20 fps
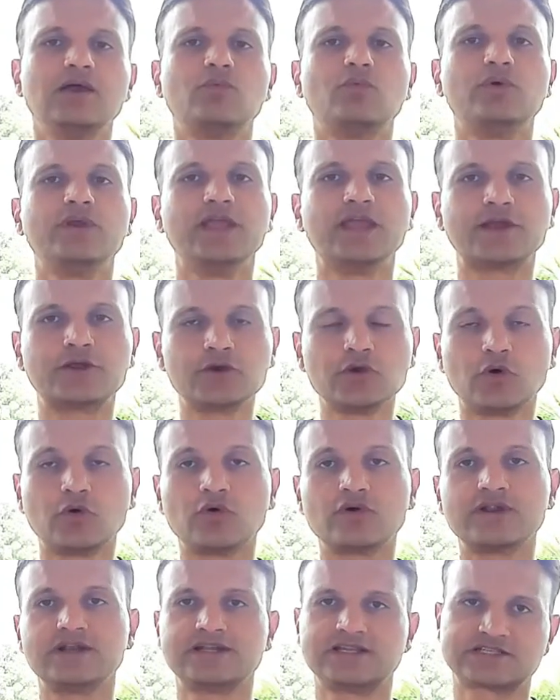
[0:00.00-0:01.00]
we
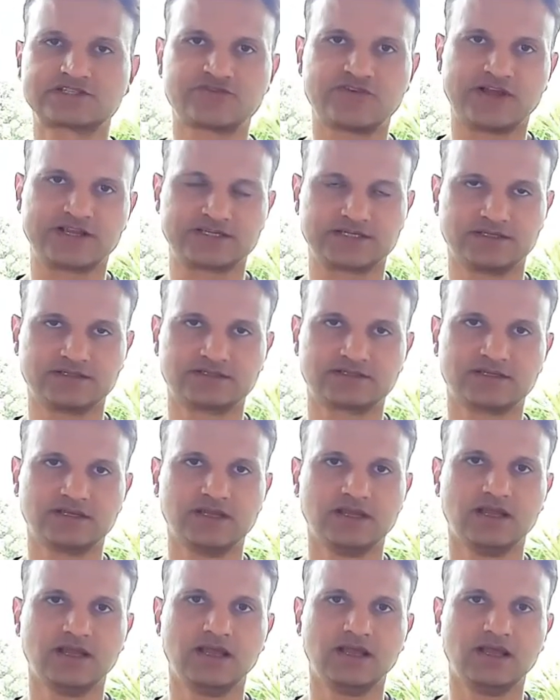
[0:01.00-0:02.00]
ignore distractions
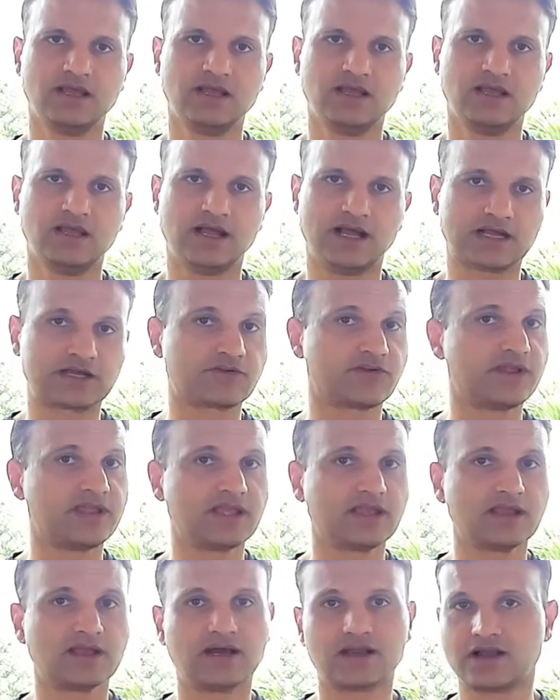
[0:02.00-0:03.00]

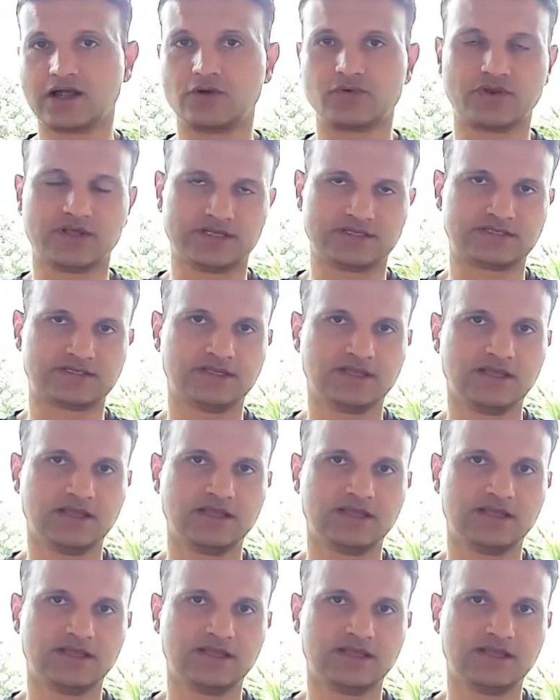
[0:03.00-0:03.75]
occurring around us.